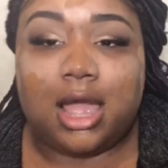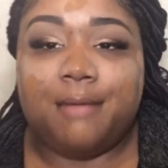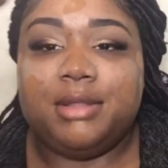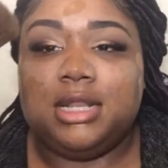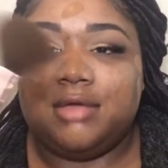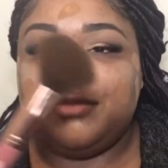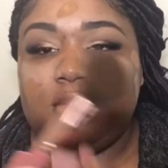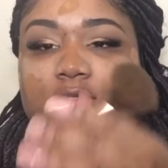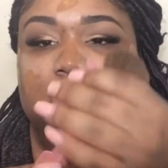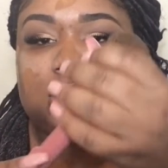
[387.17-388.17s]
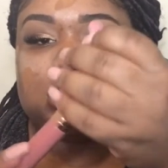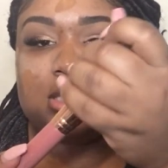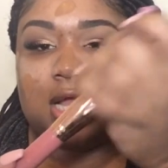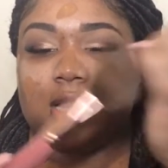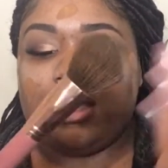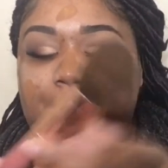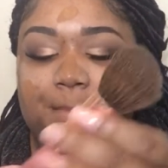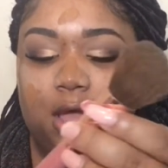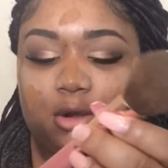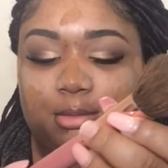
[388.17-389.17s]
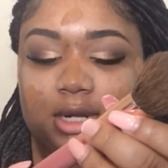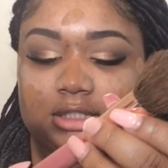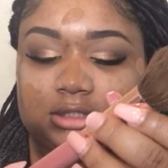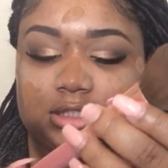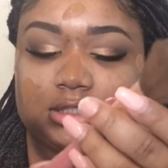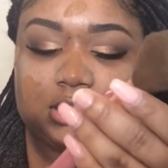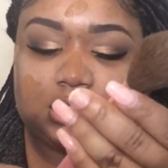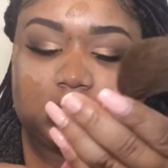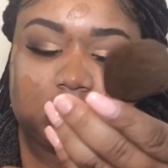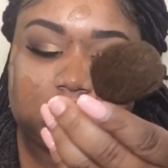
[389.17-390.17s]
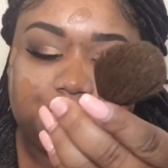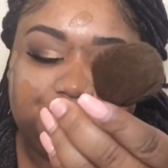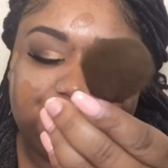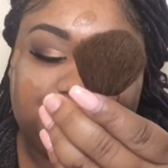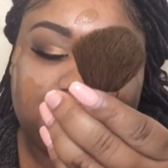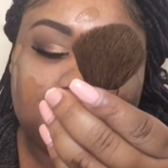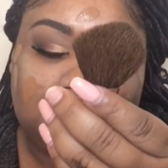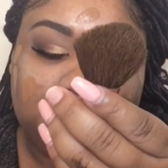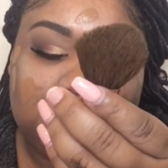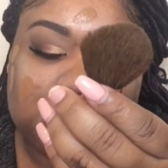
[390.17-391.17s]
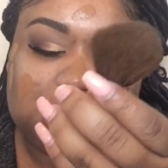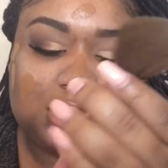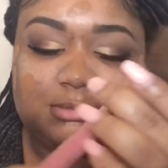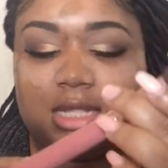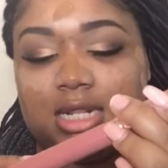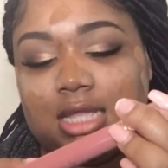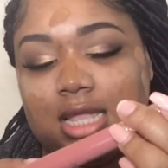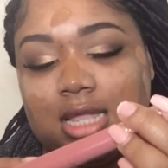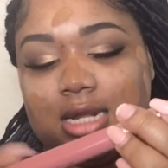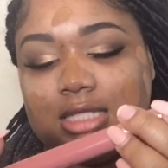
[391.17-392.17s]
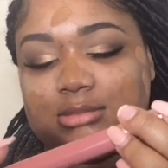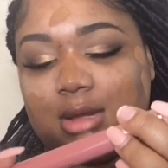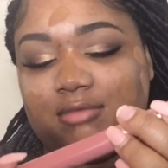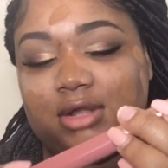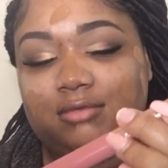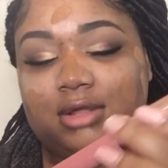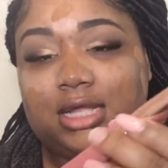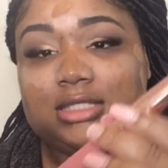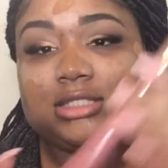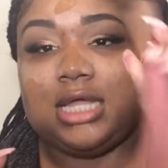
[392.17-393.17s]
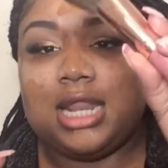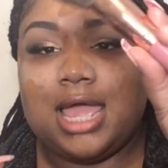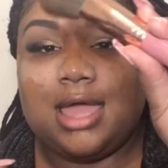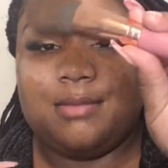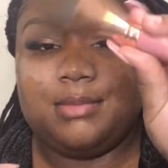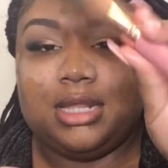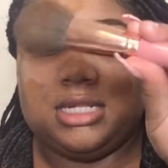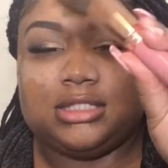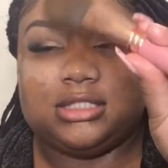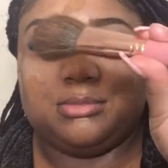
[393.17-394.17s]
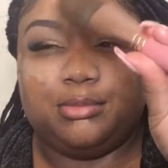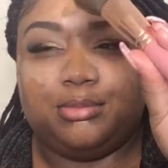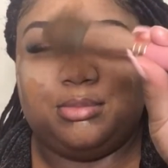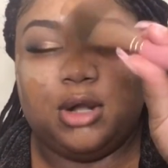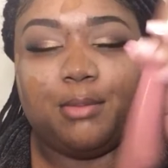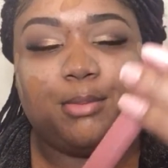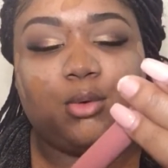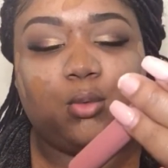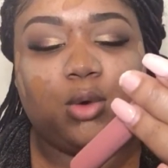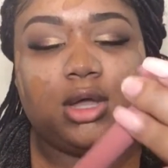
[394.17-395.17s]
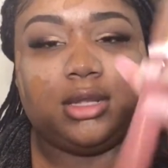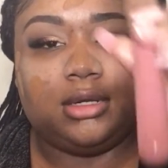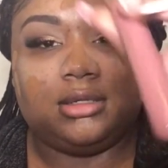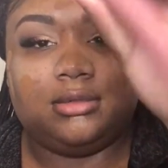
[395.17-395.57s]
I've been loving using this like powder brush. This is BH Cosmetic and it's my Ray Ray's collab and it's the #1.